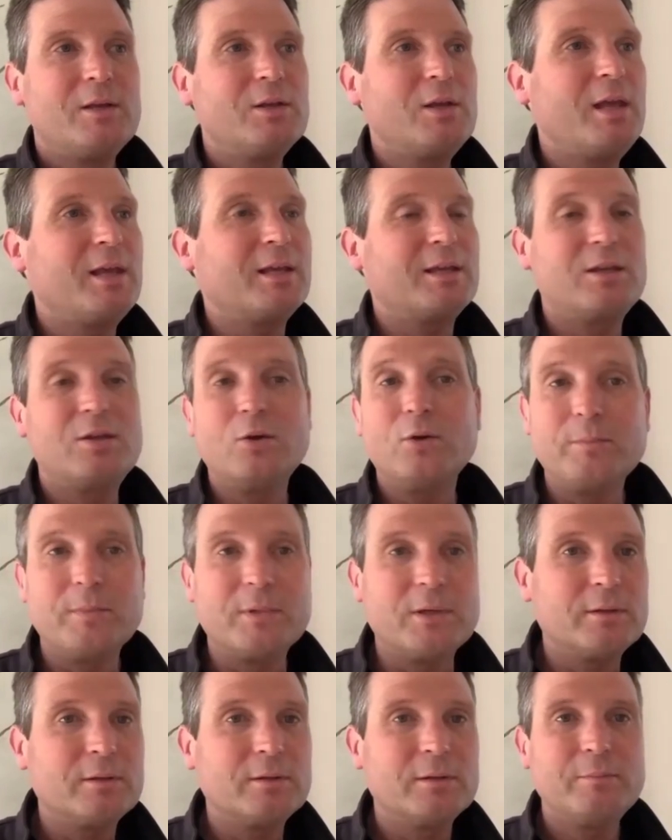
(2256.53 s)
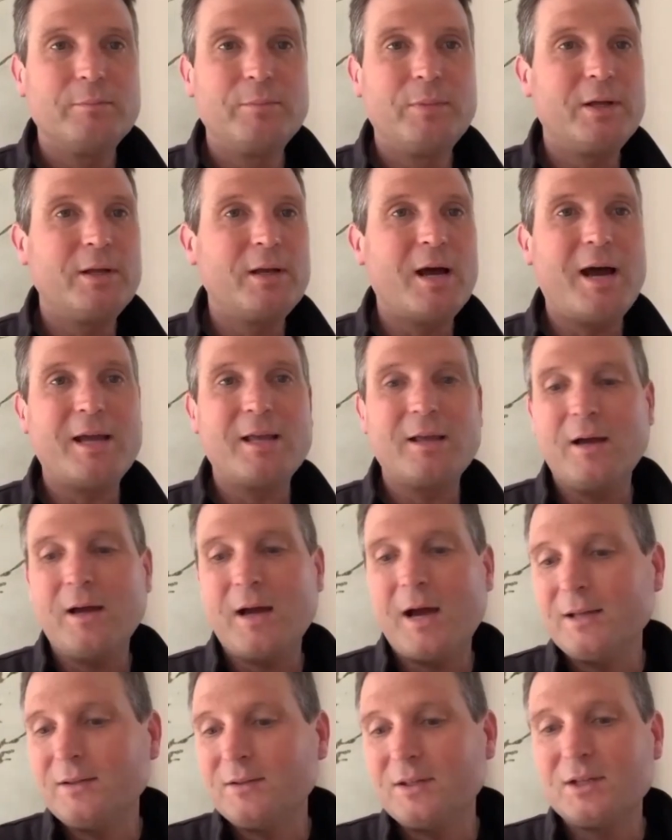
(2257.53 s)
It killed me. But
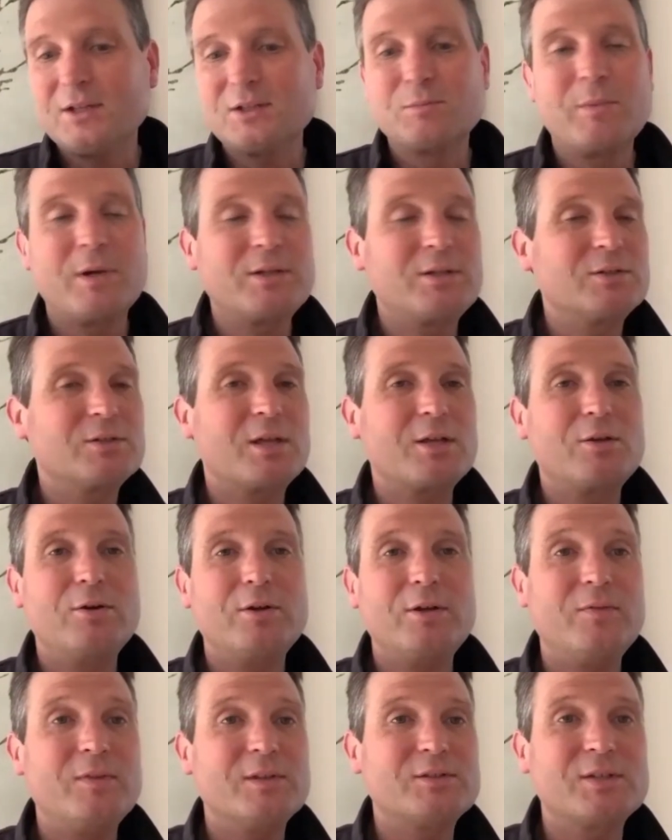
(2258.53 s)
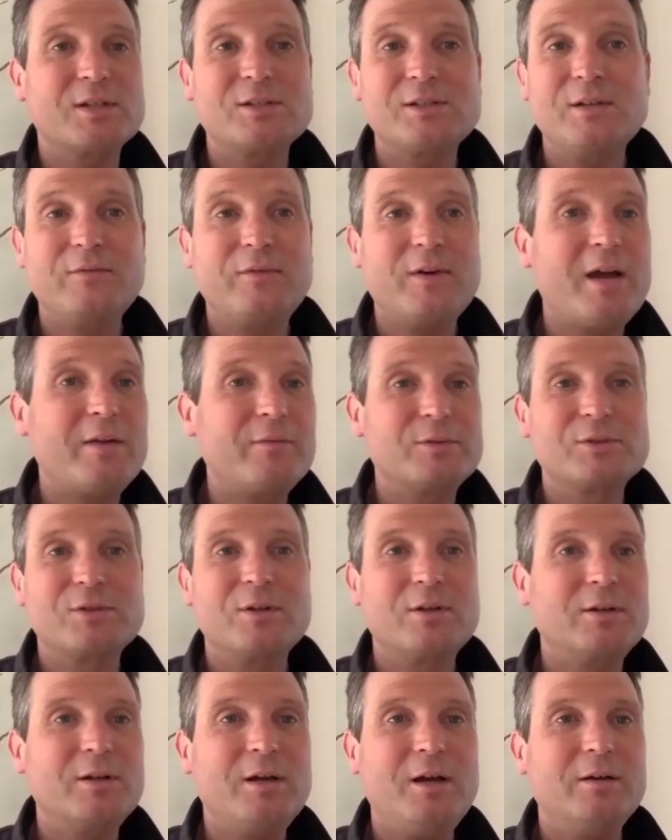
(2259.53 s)
I did as much as I could, and the 65 was
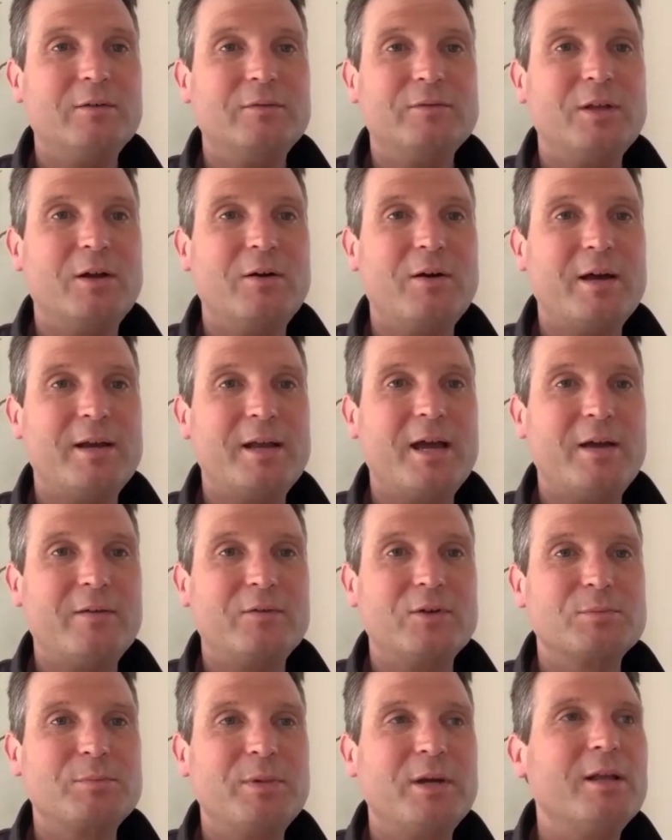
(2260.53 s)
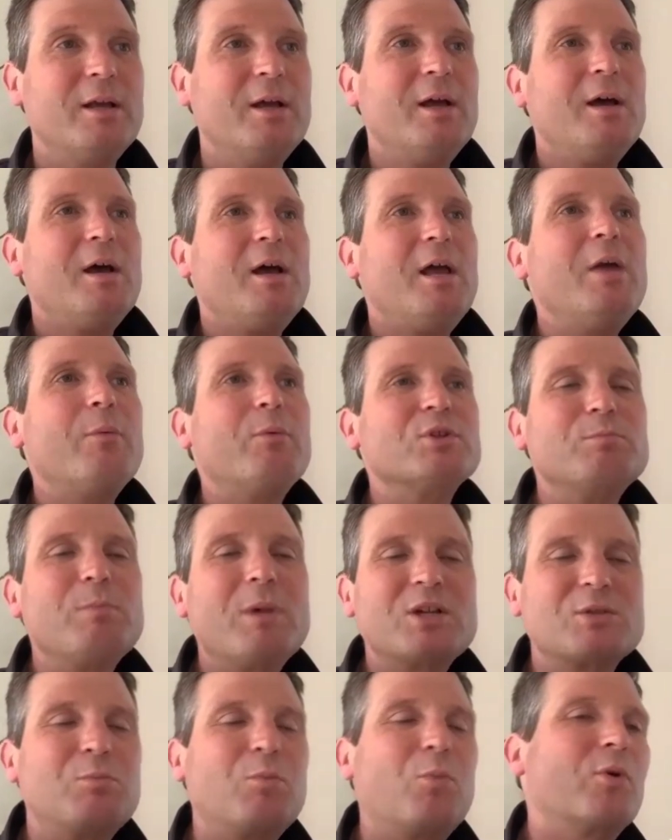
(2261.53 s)
good enough, you know, on average. But it was
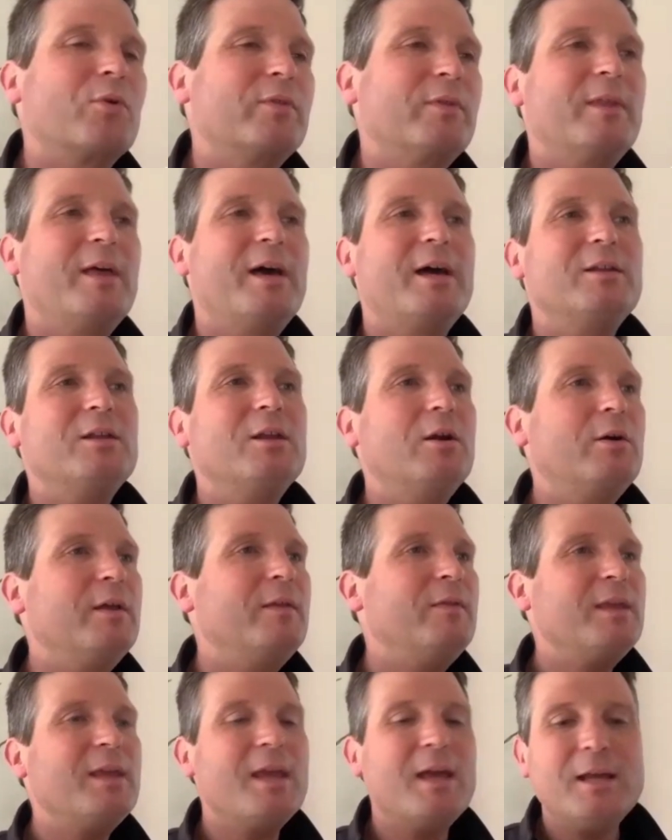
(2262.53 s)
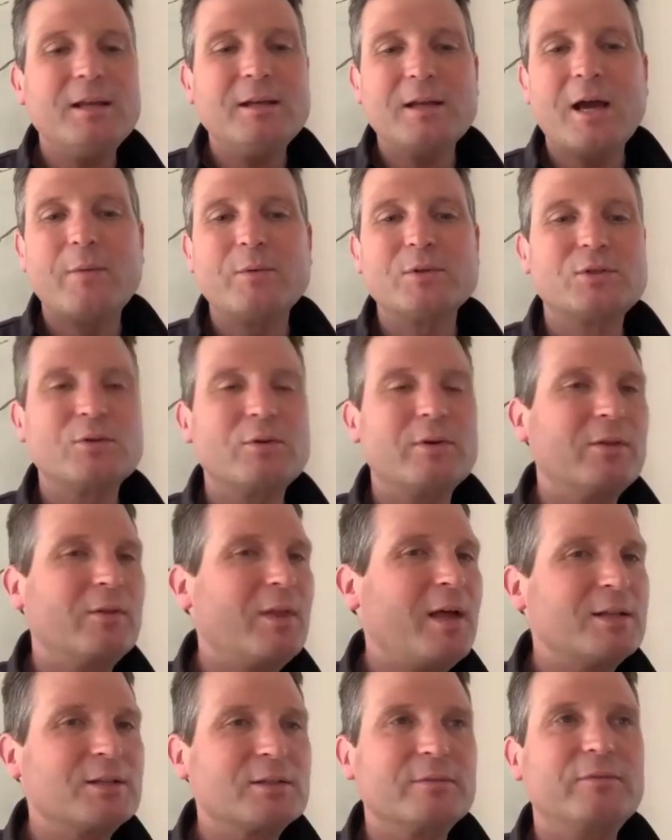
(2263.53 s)
much more than that. You know, in the end, I was doing
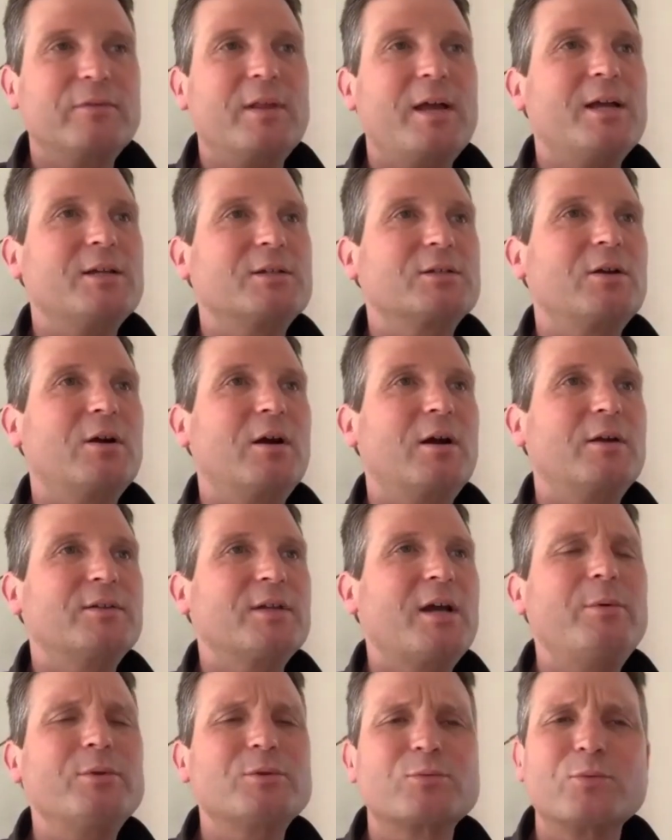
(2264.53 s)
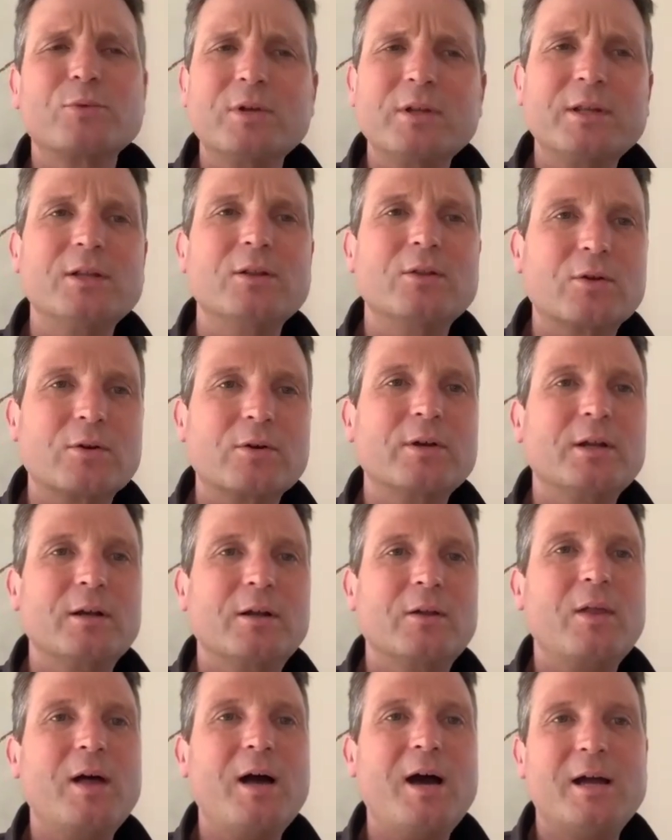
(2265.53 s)
lots of flashcards. I was really learning
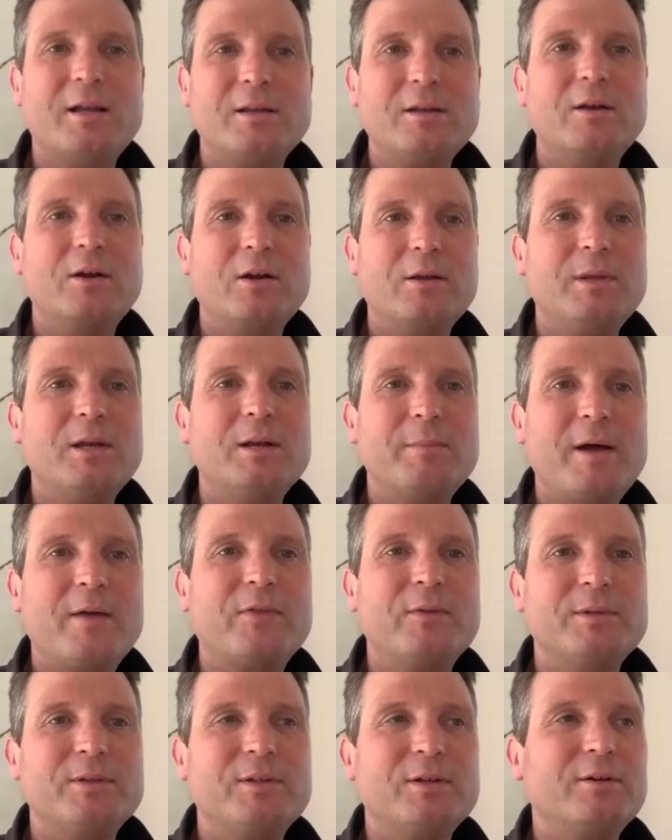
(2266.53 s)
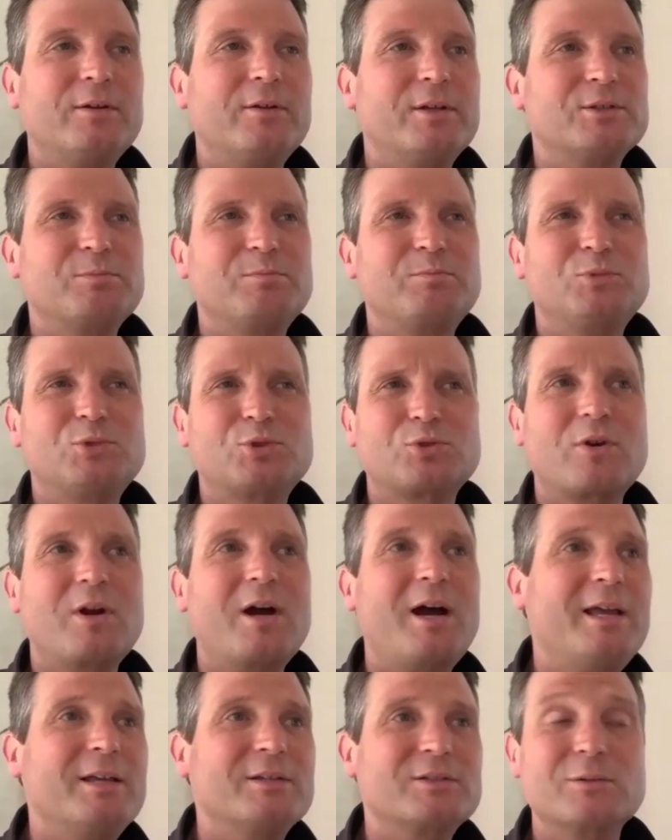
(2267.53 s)
a lot, you know what I mean, about the material, as
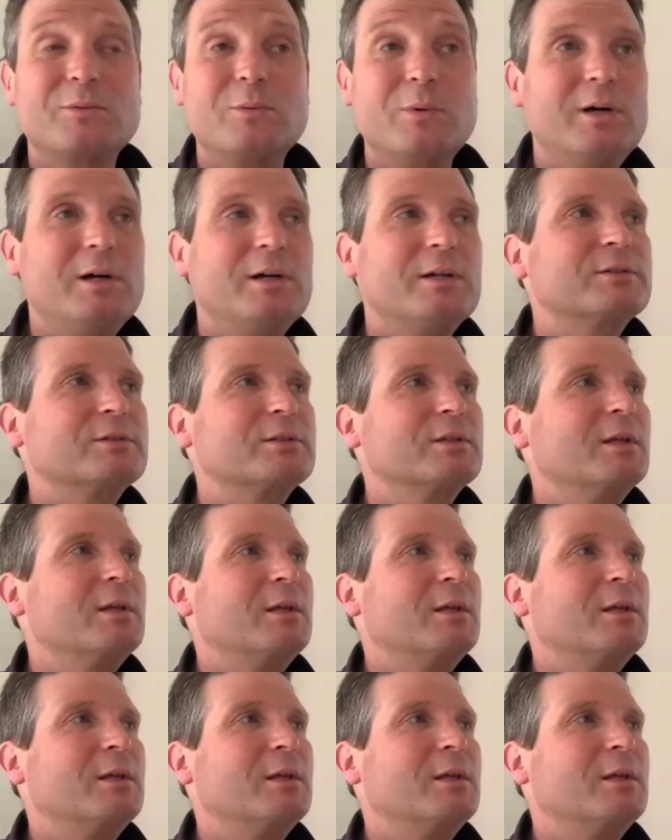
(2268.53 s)
dry as it was.